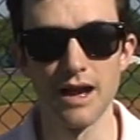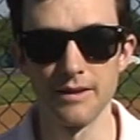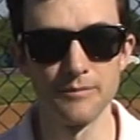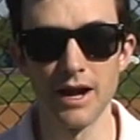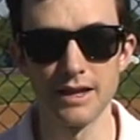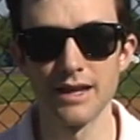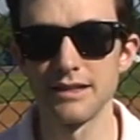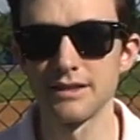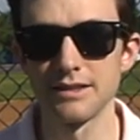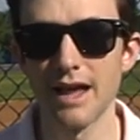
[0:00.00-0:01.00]
in my
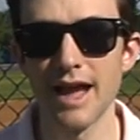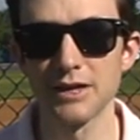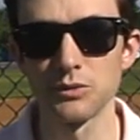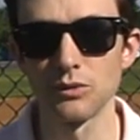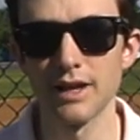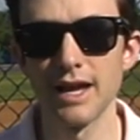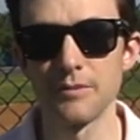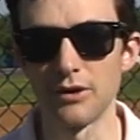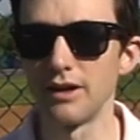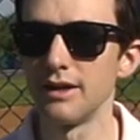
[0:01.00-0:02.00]
case, it's an actual
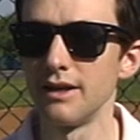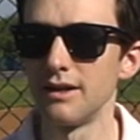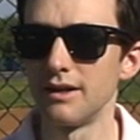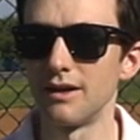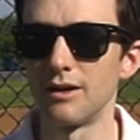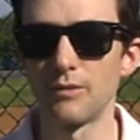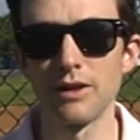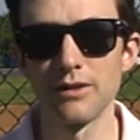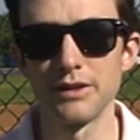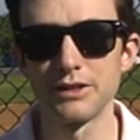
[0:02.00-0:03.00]
camera,
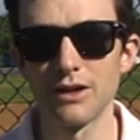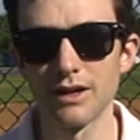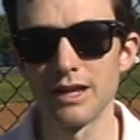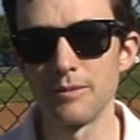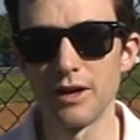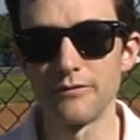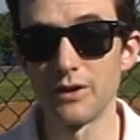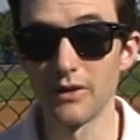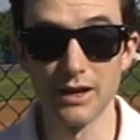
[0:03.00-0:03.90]
rather than talking to my phone.